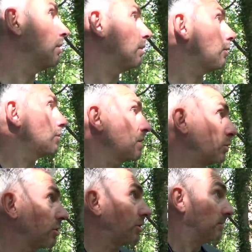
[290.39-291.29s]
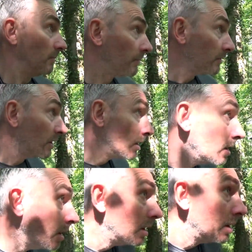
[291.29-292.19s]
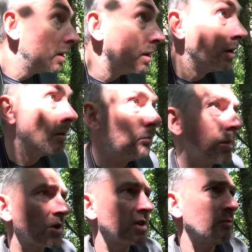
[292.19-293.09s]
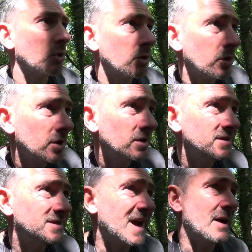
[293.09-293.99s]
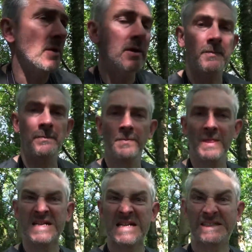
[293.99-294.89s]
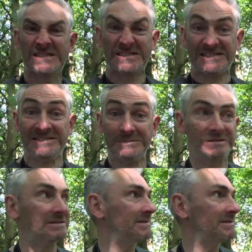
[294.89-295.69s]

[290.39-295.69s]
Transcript: Oh, it's a buzzard. Massive buzzard. Damn! Damn!